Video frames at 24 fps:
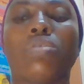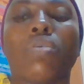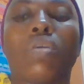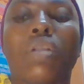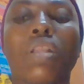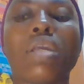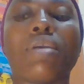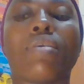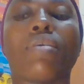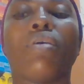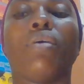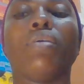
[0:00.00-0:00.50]
You
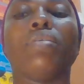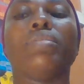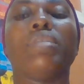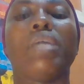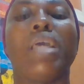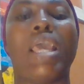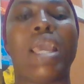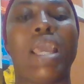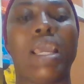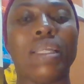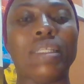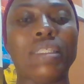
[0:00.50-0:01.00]
click on
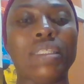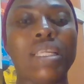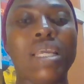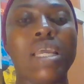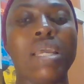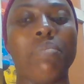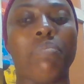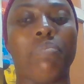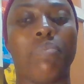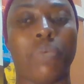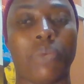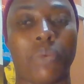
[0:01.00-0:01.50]

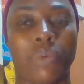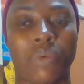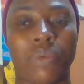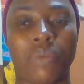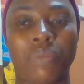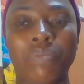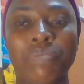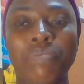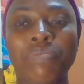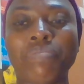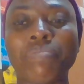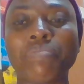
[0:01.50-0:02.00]
enable.
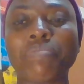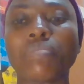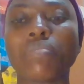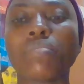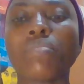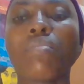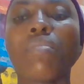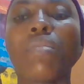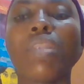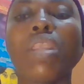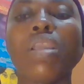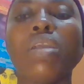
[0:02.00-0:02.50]

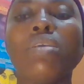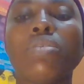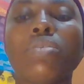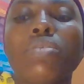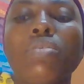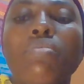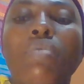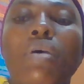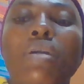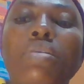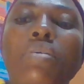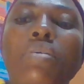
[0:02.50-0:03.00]
So when